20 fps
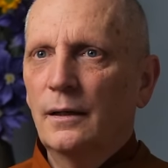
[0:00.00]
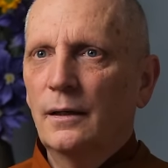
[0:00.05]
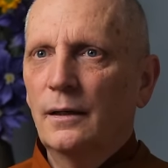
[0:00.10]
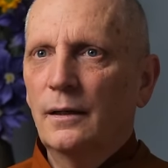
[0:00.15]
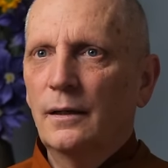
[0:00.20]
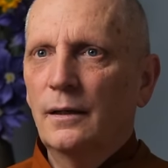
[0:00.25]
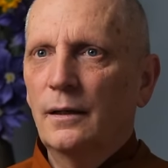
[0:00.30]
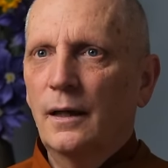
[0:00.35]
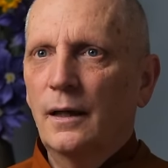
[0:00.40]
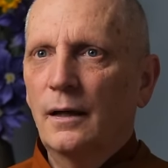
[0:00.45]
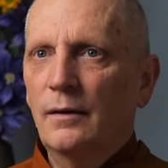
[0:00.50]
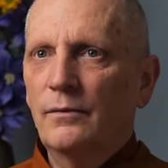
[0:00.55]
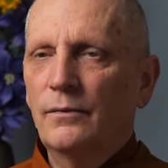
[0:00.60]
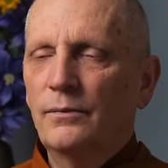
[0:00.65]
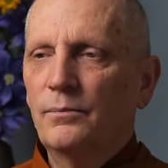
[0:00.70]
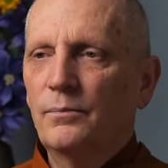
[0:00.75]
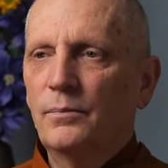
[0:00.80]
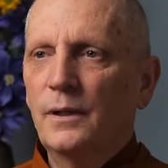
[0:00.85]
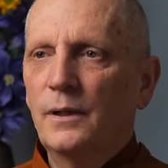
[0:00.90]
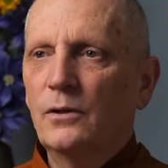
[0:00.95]

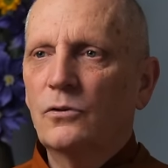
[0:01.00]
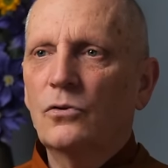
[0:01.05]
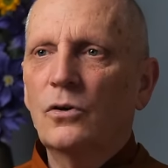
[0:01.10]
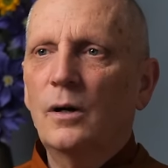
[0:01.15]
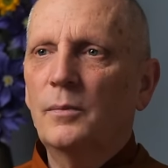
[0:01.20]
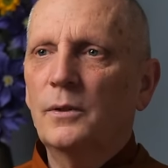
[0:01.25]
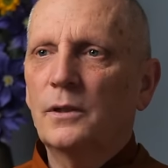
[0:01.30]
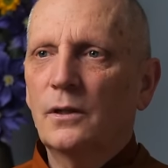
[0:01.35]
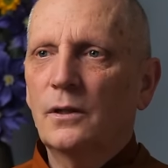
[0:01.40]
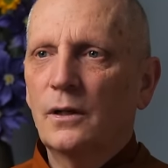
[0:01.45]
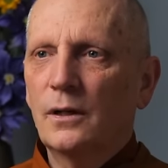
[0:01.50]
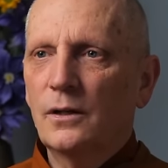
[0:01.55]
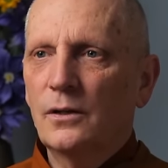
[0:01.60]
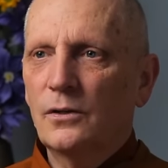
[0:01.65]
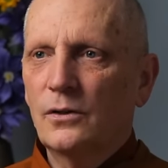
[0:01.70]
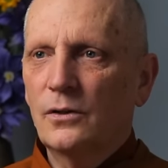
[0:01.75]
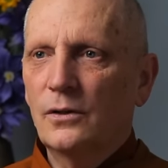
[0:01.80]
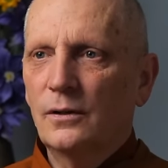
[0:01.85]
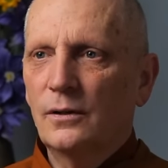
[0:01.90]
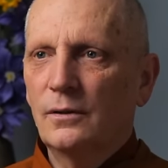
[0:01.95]
have been
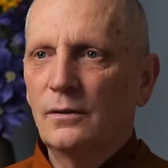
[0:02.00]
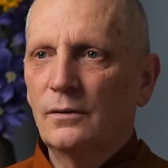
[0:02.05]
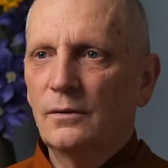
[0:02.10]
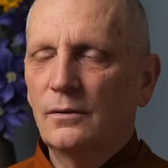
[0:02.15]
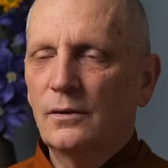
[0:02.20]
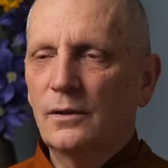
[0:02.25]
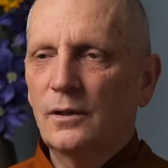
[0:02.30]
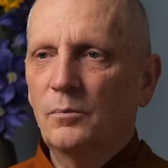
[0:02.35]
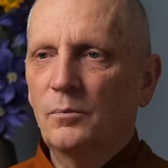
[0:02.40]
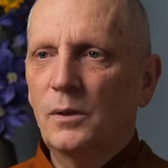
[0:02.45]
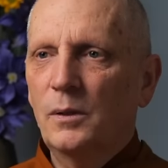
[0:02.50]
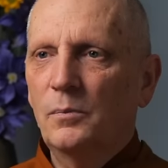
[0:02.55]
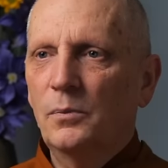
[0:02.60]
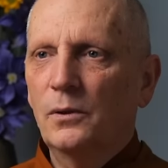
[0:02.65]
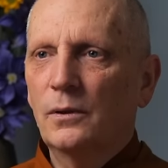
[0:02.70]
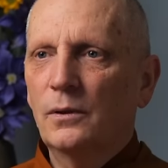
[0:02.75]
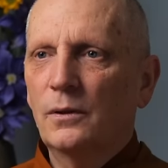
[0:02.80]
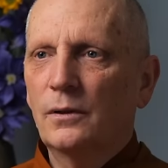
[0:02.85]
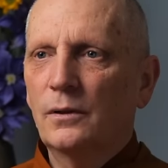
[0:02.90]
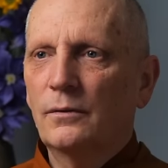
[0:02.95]
traumatized, and some
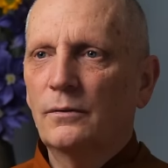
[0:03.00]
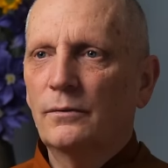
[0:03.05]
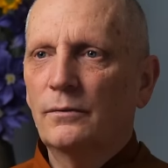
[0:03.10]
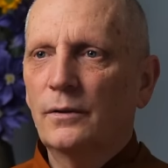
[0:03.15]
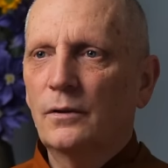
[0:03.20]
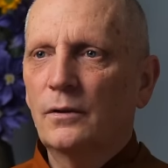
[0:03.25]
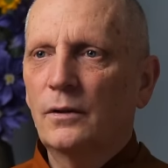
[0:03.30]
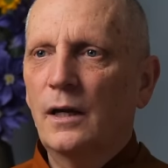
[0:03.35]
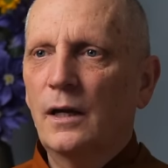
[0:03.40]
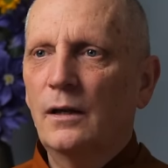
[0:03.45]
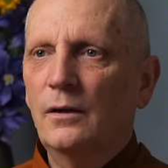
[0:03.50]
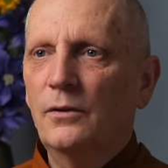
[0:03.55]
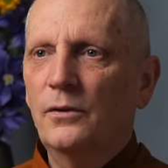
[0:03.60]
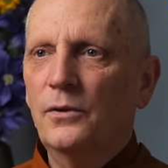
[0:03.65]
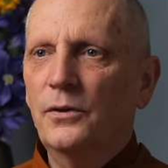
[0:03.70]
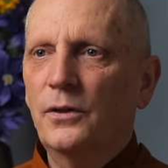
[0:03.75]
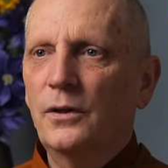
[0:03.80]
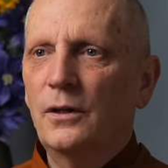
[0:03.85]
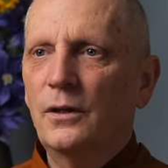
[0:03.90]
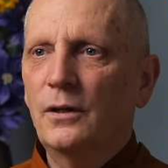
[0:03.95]
people are very
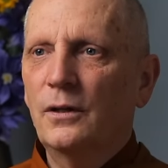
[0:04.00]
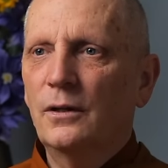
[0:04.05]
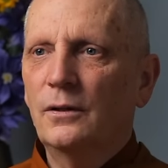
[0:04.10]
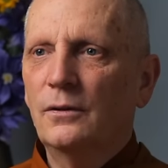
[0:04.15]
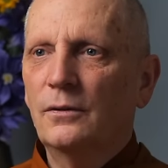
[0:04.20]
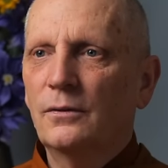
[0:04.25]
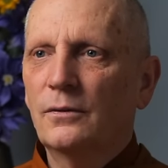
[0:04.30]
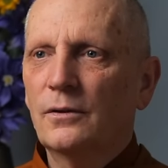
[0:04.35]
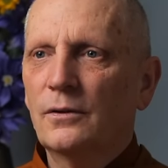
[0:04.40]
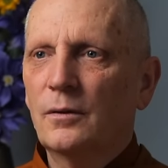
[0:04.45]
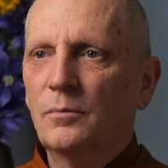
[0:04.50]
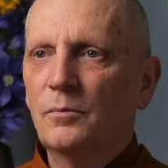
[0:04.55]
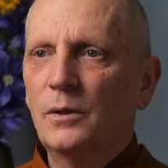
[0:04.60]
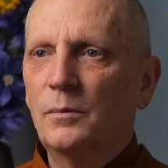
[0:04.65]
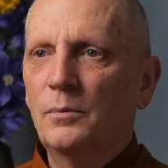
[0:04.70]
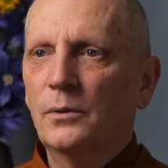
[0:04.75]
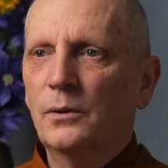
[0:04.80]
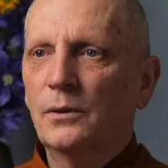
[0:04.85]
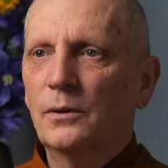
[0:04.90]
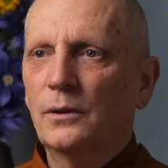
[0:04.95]
healthy, and some
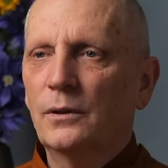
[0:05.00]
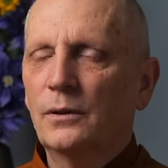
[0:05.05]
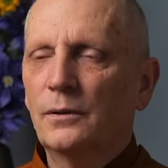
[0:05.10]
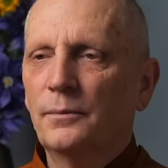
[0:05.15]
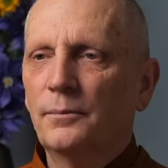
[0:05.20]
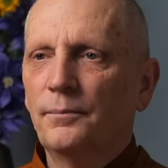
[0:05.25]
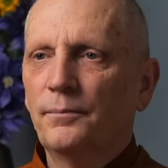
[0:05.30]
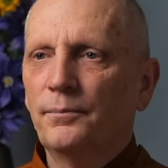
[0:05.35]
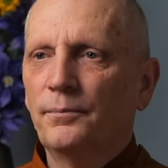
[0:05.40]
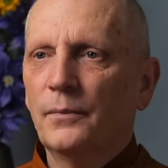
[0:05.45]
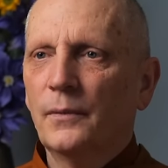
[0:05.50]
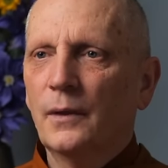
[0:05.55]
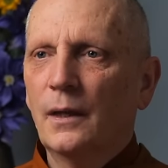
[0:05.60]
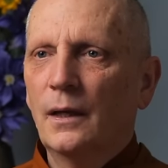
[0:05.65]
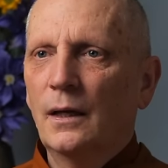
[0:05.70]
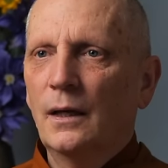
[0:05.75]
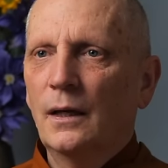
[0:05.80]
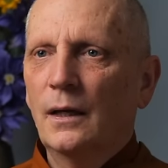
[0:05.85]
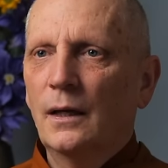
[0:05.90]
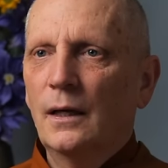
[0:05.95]
people are
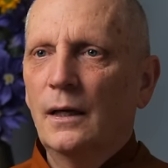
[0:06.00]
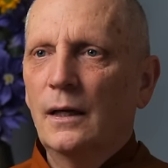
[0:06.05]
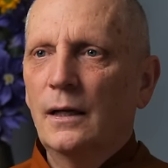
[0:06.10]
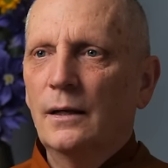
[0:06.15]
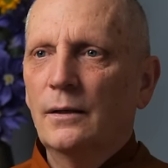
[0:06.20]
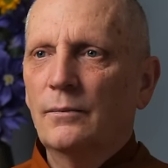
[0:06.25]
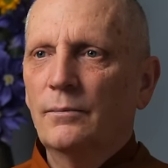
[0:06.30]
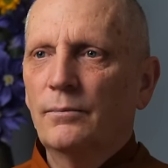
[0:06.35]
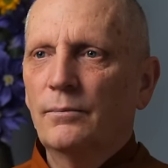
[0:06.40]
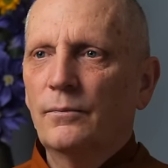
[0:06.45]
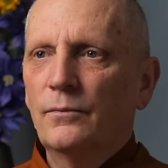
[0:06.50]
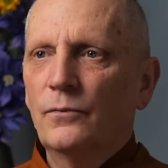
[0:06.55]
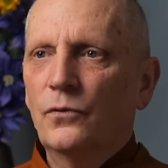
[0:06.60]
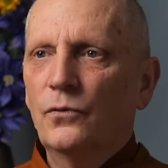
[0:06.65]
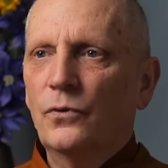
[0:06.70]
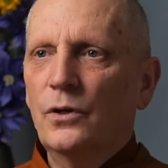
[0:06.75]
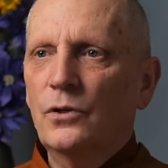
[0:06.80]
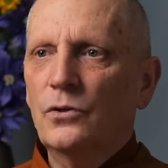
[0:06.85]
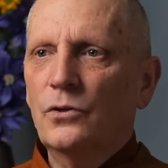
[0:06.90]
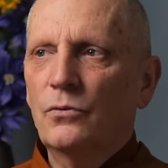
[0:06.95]

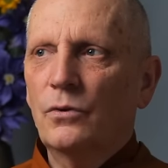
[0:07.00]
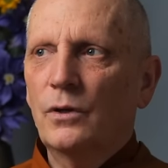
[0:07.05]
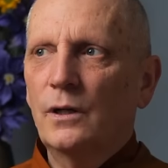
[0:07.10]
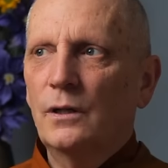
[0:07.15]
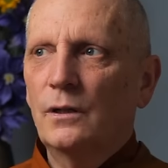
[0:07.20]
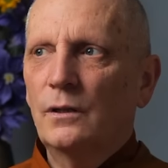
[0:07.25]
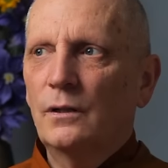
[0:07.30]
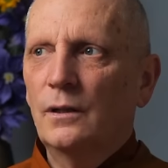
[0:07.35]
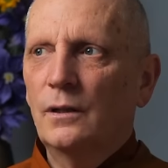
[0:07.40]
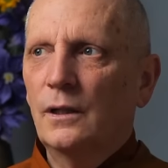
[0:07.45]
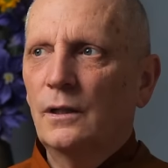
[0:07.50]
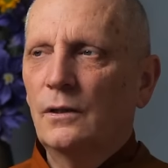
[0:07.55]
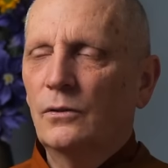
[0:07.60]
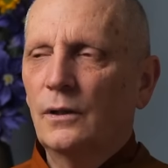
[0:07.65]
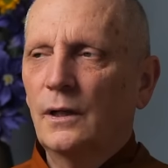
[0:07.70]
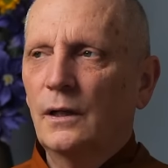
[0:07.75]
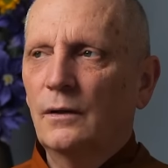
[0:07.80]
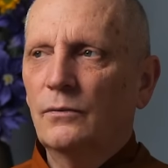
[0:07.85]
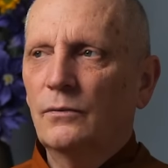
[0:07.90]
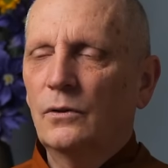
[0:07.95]
frustrated and they
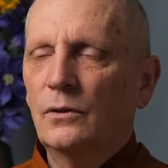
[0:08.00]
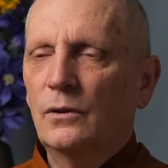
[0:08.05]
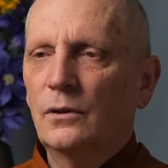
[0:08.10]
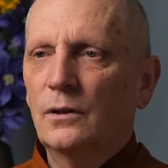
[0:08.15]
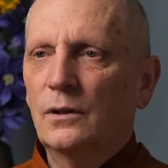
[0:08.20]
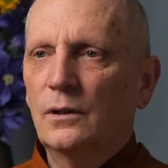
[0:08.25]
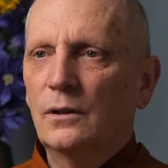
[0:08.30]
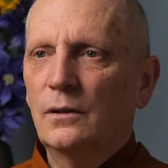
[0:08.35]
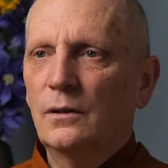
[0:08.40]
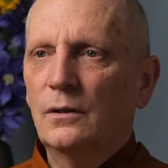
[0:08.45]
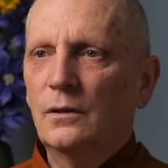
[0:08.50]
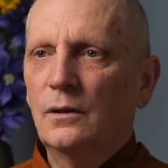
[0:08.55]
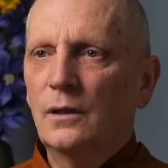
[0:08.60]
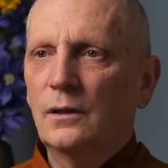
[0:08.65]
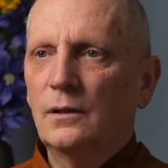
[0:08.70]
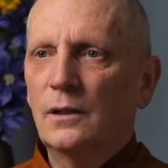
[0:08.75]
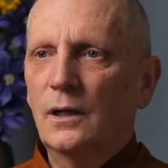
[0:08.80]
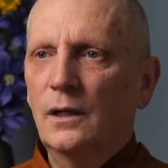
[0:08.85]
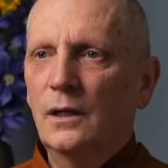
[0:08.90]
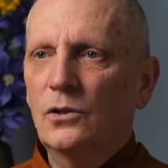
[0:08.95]
don't have good
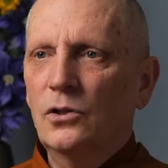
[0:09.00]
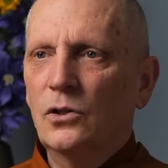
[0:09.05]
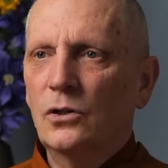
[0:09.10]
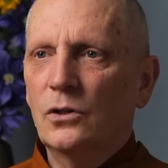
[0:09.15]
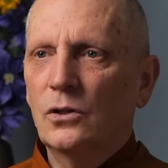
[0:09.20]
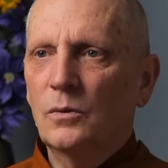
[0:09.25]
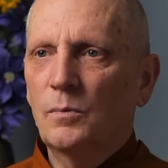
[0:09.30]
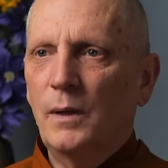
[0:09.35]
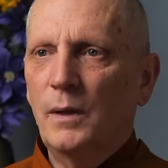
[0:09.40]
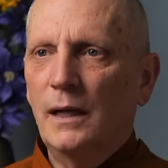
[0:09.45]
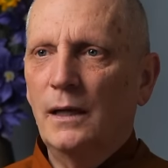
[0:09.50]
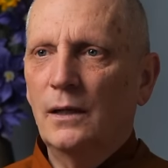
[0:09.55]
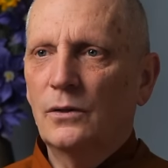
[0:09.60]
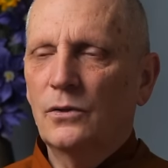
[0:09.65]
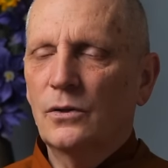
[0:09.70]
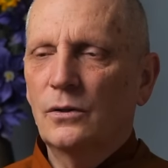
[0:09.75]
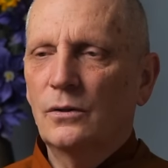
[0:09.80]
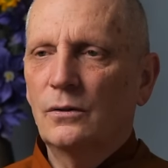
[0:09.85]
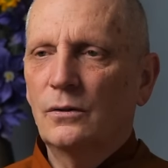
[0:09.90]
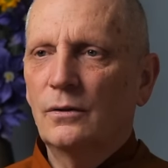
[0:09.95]
attention
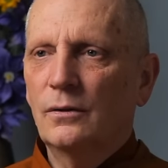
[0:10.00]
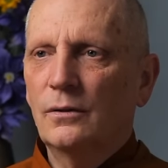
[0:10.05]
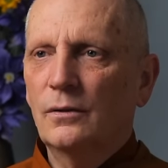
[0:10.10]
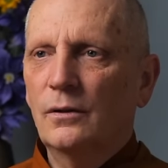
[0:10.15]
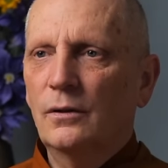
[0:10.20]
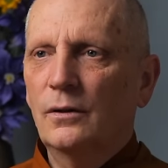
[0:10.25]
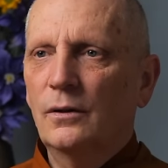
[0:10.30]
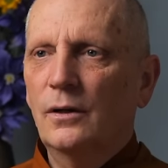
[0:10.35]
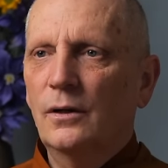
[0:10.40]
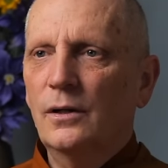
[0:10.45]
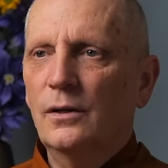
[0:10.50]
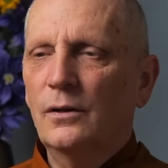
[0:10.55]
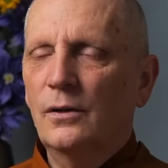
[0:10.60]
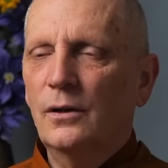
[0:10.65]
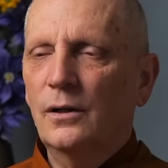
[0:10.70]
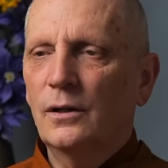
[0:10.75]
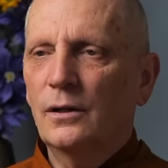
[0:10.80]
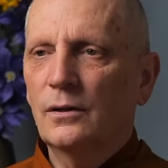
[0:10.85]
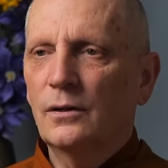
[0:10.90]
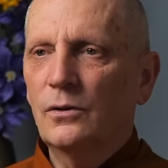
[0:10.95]
spans, and on and
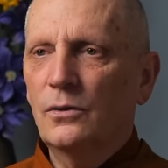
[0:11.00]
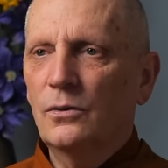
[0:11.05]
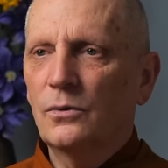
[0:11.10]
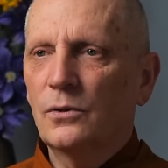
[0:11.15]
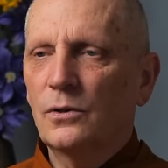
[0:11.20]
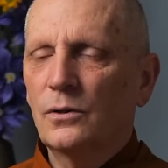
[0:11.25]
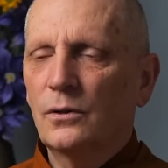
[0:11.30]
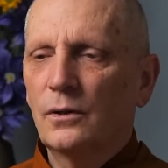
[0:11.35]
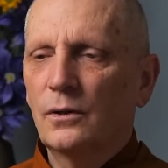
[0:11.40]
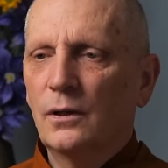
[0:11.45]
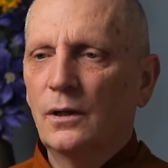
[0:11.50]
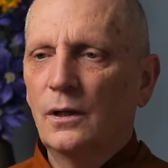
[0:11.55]
on it goes.